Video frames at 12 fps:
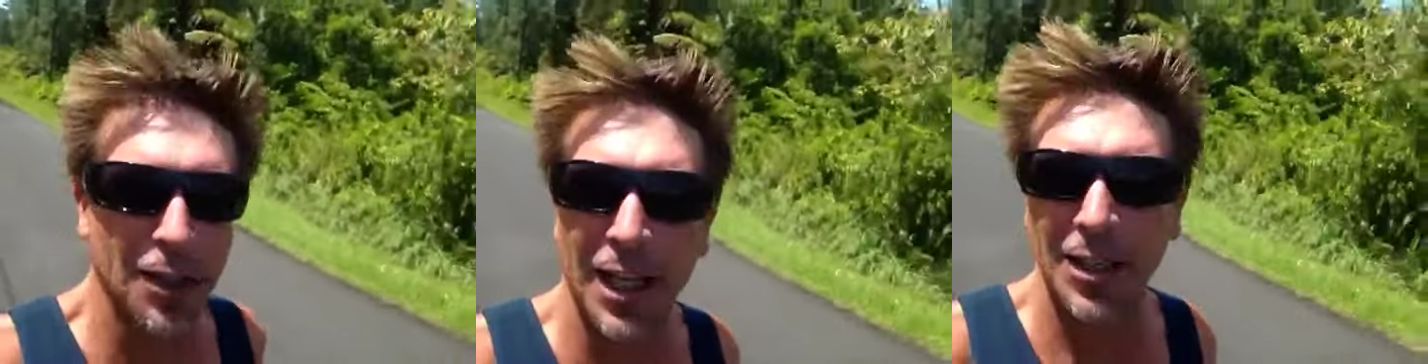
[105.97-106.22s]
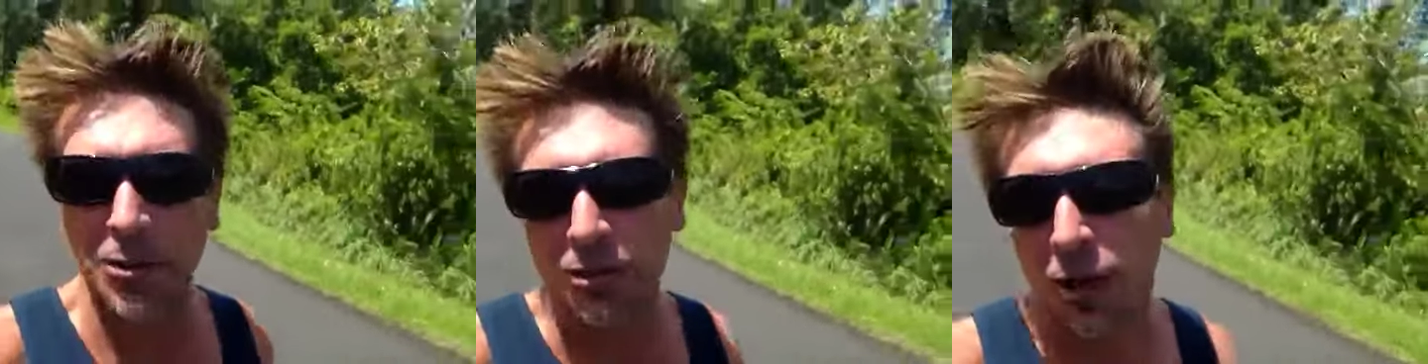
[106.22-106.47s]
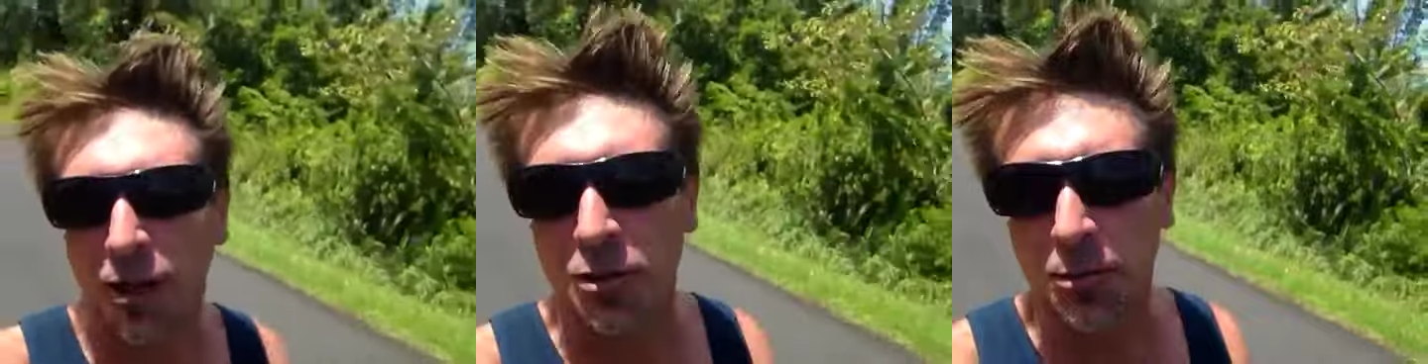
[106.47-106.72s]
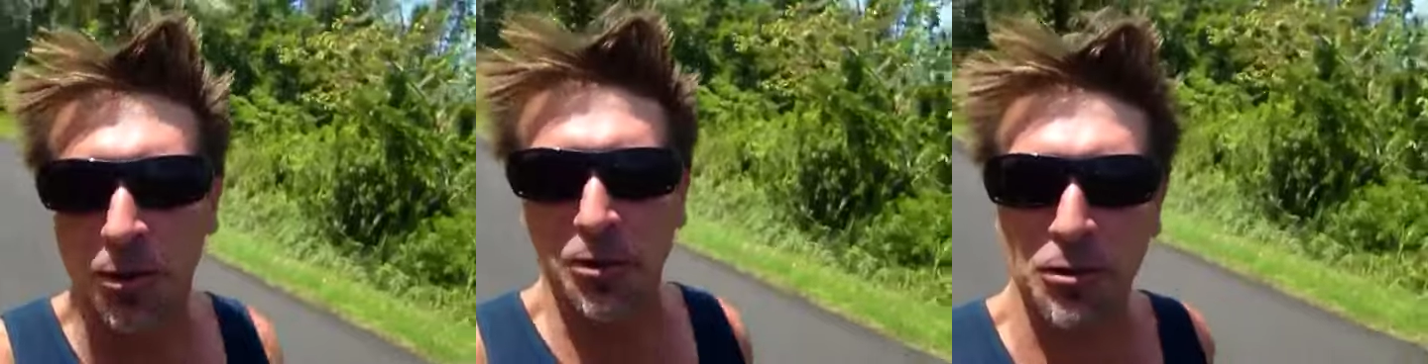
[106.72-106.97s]
That's what dogs are
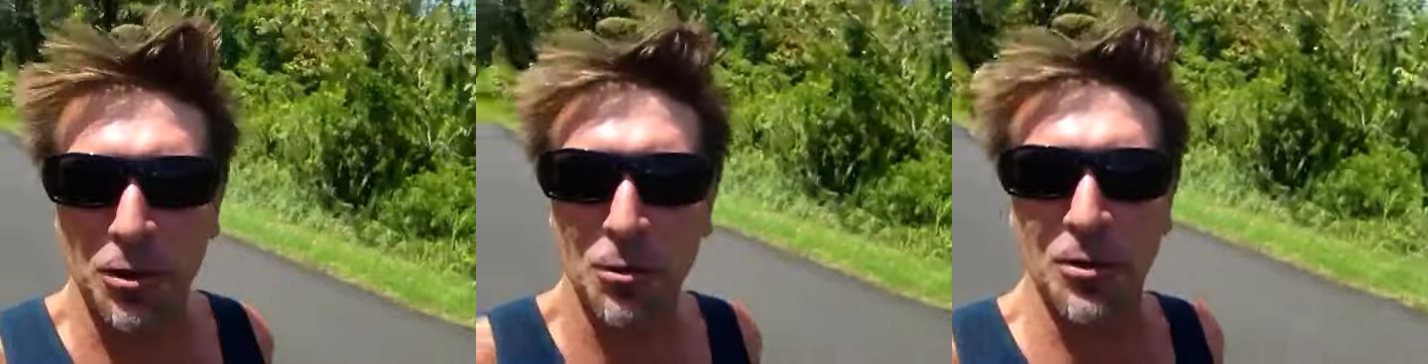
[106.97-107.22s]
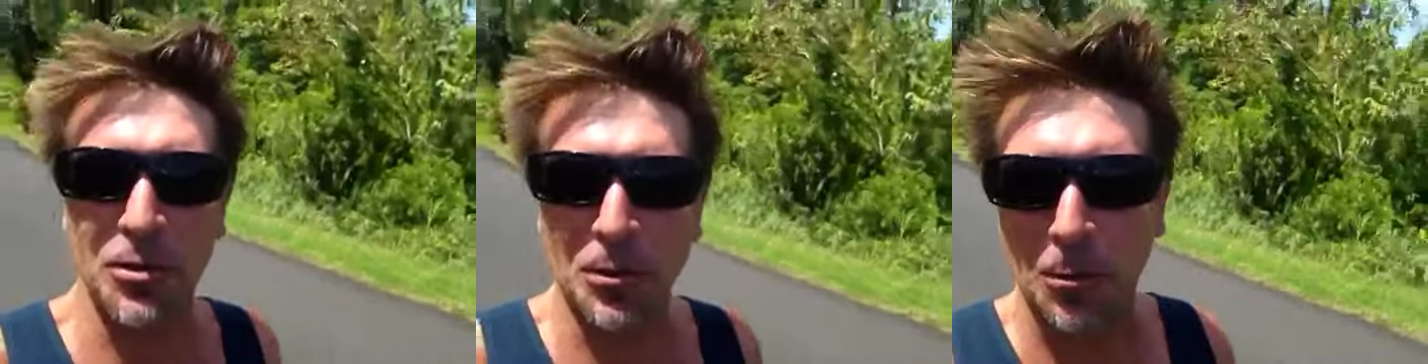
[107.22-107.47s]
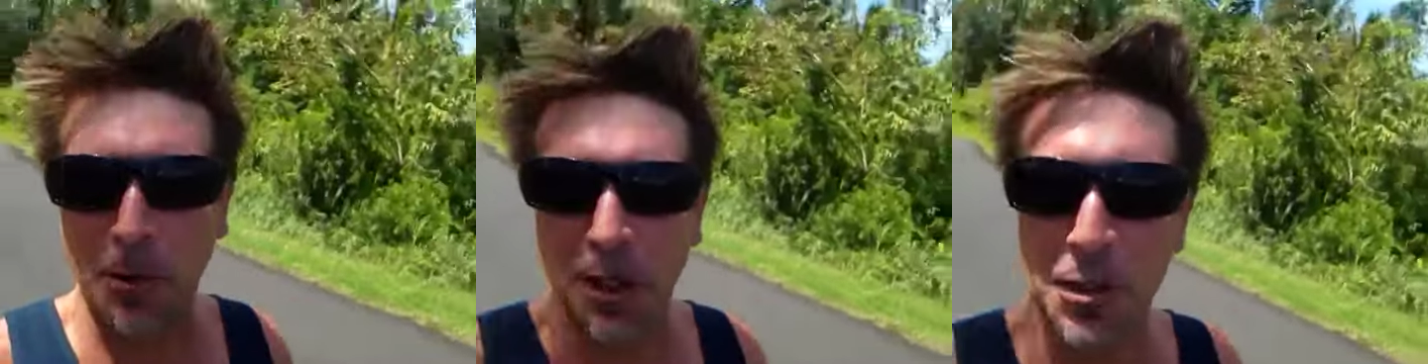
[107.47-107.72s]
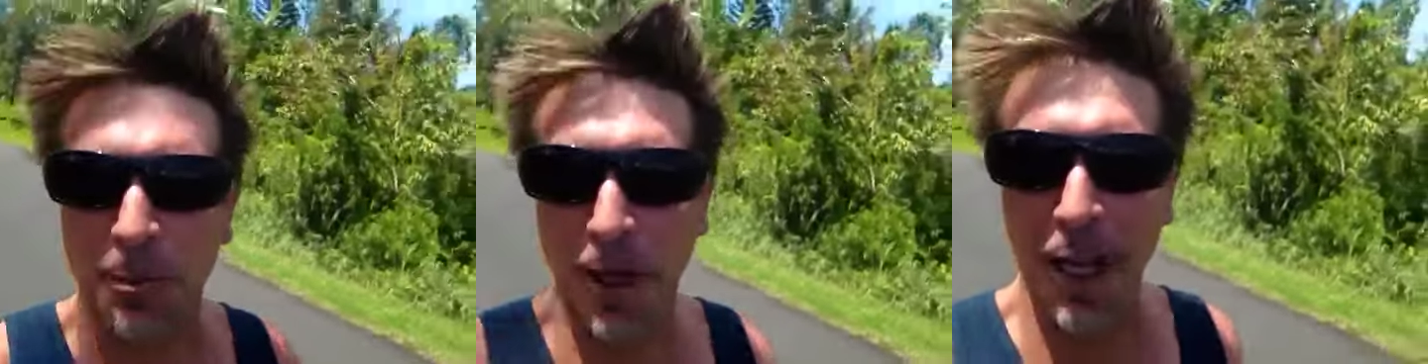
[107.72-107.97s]
supposed to do when someone
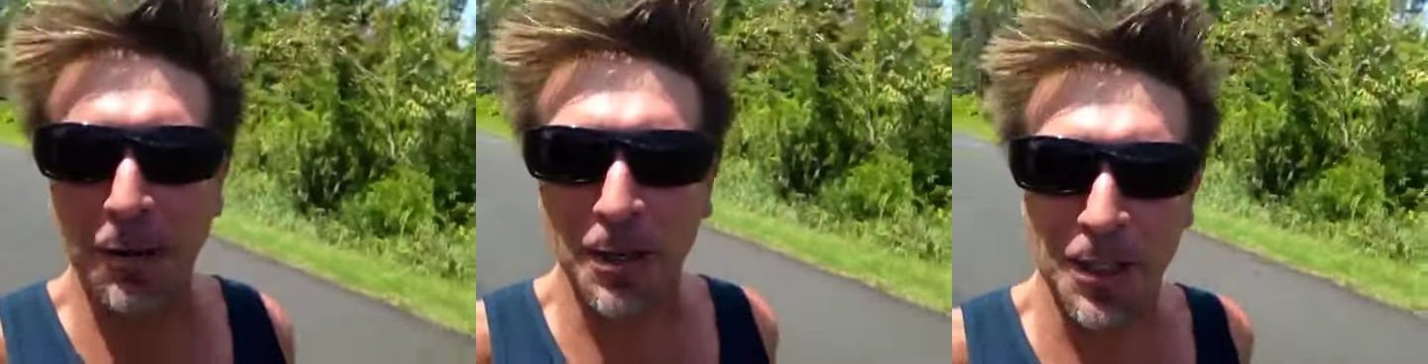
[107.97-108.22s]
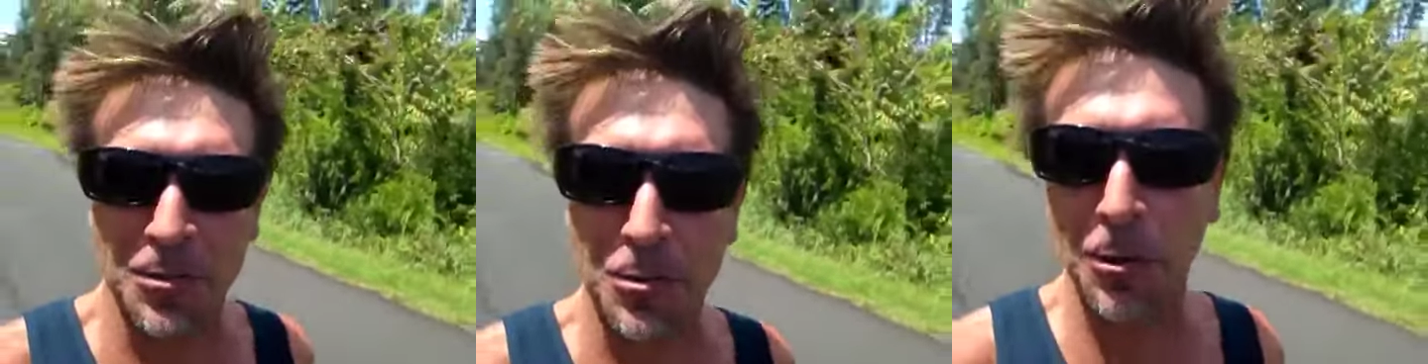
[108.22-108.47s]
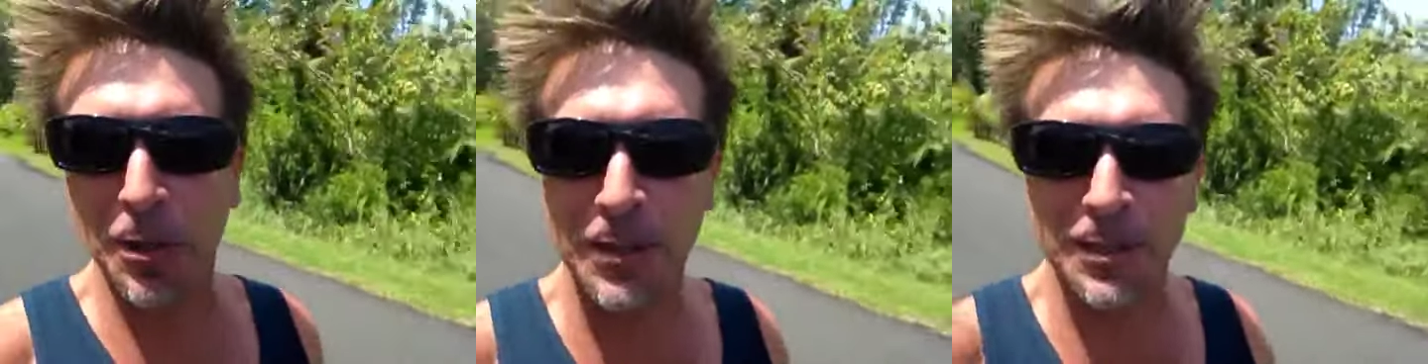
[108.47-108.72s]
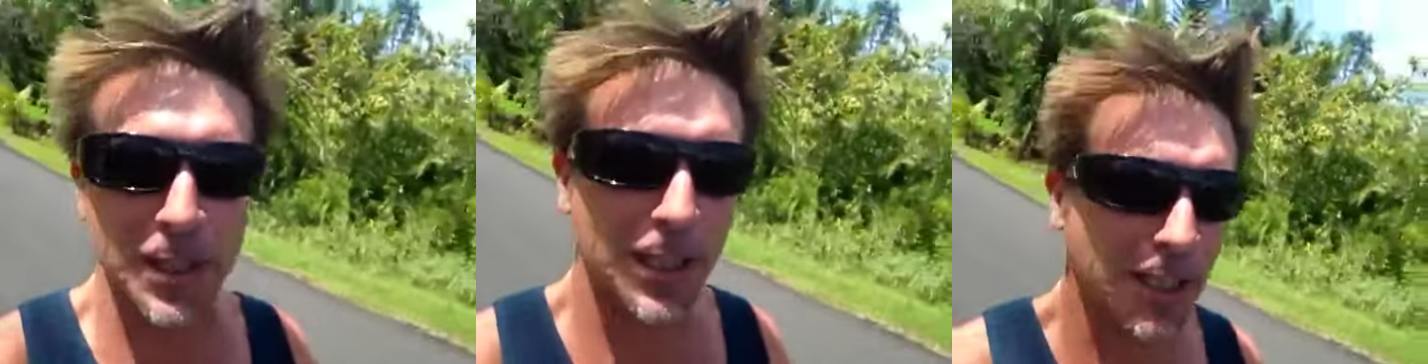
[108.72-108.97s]
walks by and makes noise.